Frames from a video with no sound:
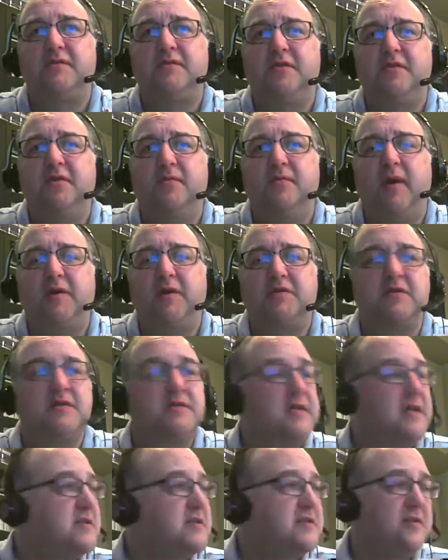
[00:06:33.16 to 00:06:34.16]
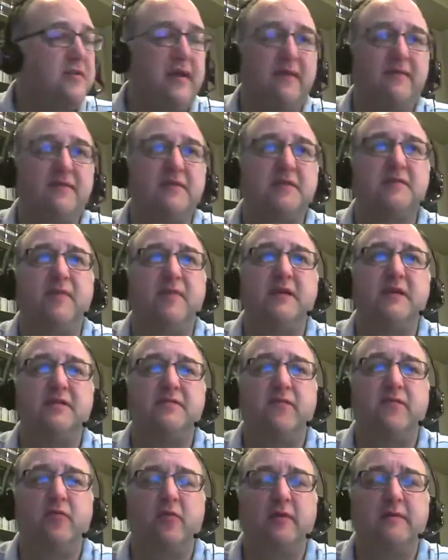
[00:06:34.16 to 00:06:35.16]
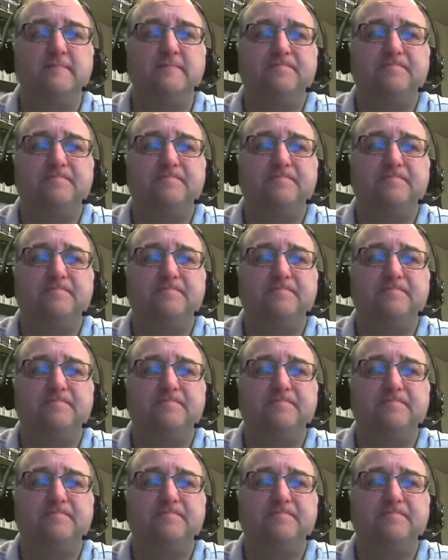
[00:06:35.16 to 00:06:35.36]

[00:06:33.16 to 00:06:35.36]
too much because I just don't have the space for it.